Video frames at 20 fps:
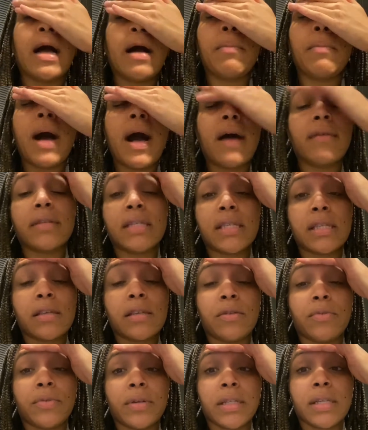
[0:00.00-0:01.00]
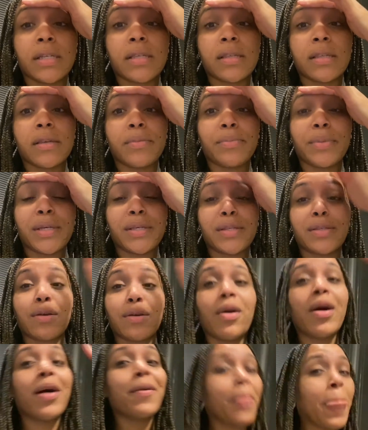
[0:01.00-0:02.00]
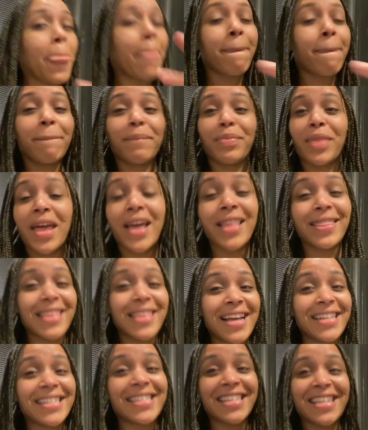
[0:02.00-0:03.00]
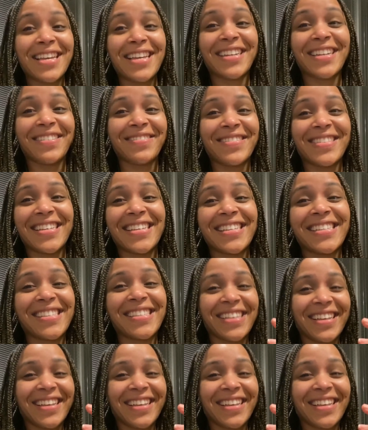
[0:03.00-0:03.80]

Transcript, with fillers: obviously really sleepy, so that's the end of this